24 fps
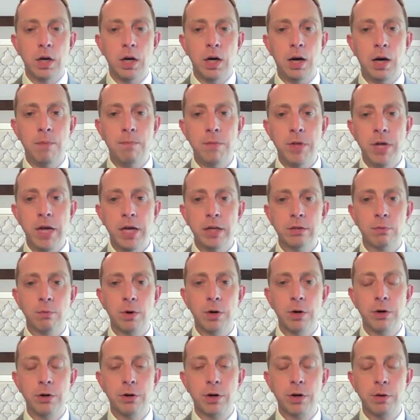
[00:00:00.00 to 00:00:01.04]
That's
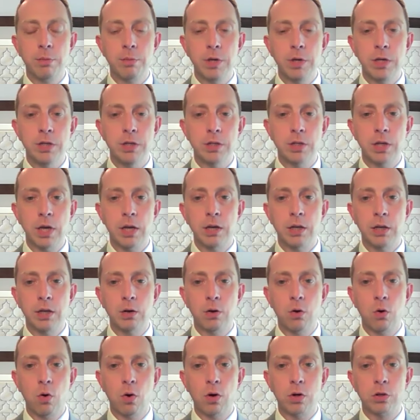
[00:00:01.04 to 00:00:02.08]
where you're going to be
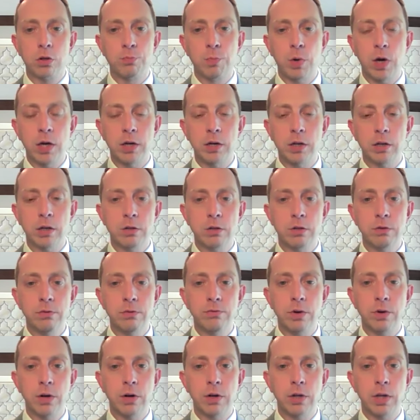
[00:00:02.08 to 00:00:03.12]
sending correspondence to,
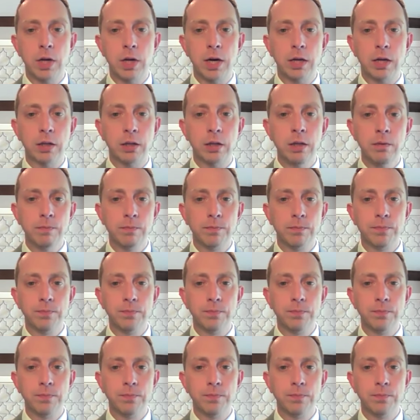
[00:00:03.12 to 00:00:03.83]
very likely.